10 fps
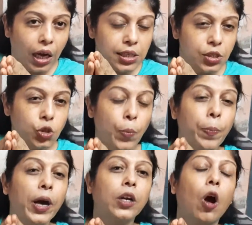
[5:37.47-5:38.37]

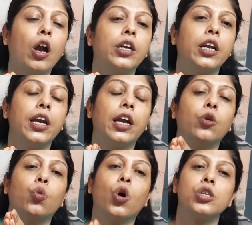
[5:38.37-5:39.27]

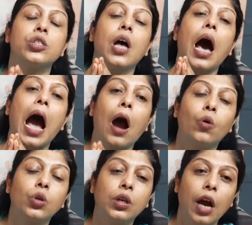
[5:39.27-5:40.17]
supercontinent was the
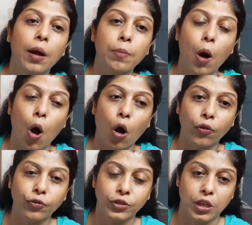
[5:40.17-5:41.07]
outcome
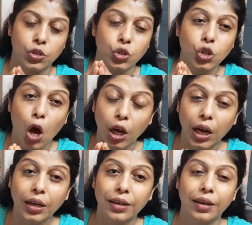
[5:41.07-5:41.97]
of the solid